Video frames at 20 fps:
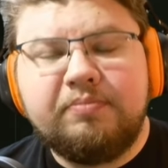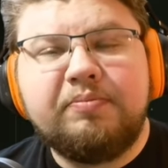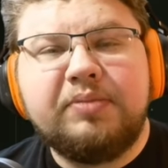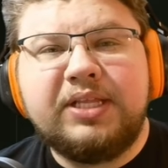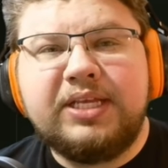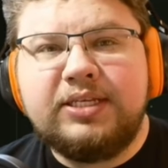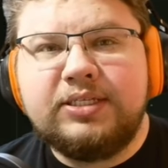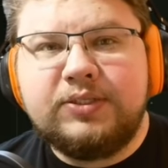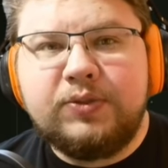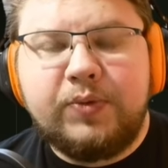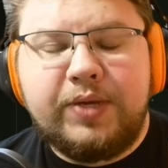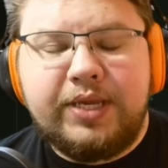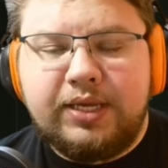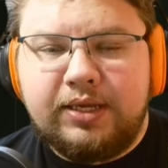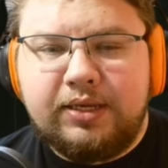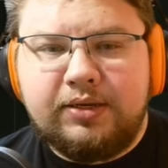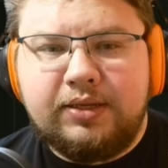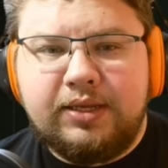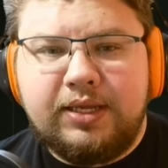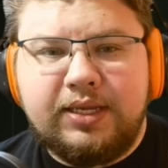Please tweak
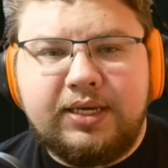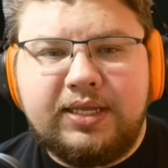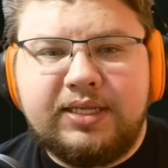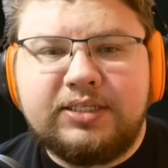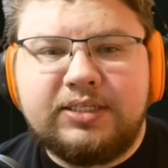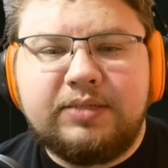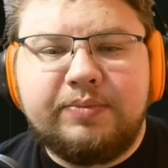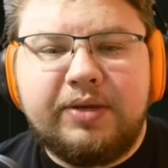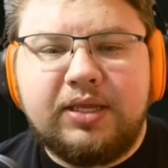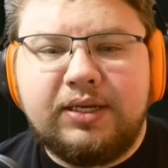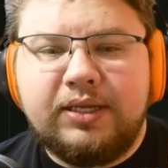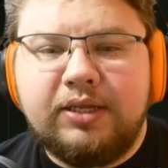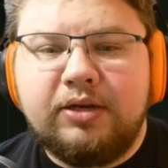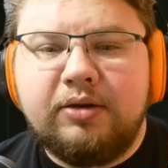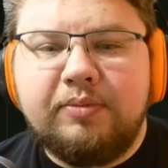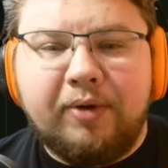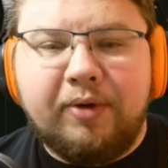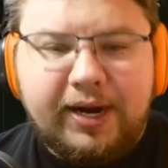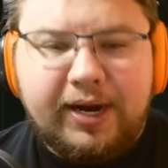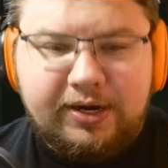it. It needs to be a
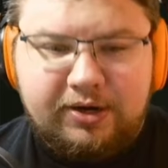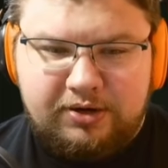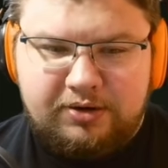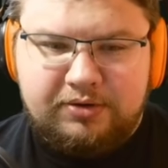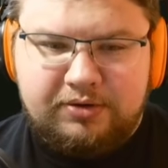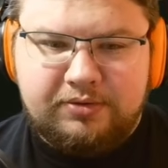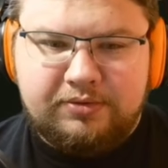little brighter.